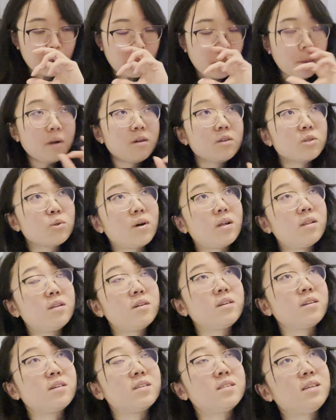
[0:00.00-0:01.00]
What else do I
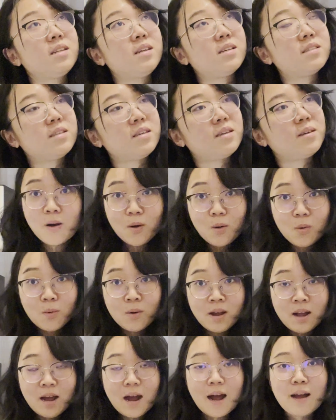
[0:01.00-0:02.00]
learn in the CDC? Oh,
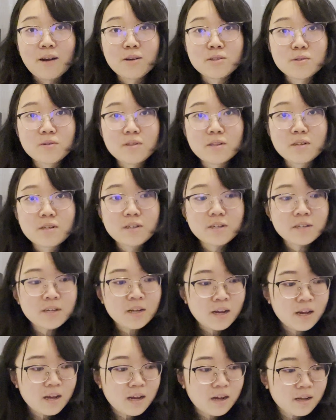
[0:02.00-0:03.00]
I also learned
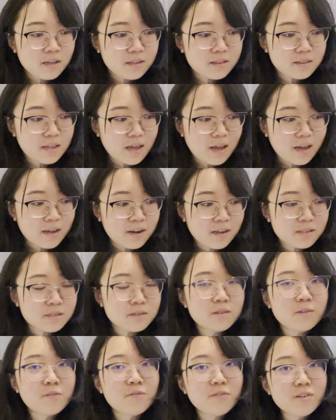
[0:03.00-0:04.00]
that there's
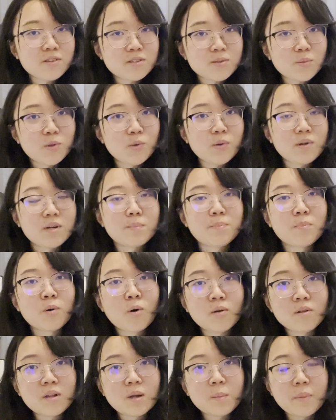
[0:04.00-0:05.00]
a difference between a
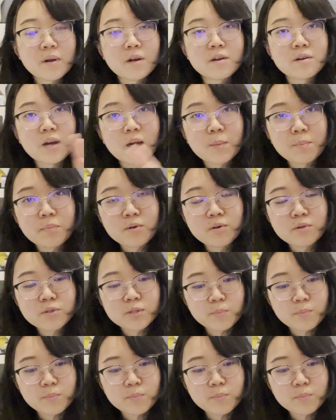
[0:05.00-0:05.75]
pull-up and a diaper.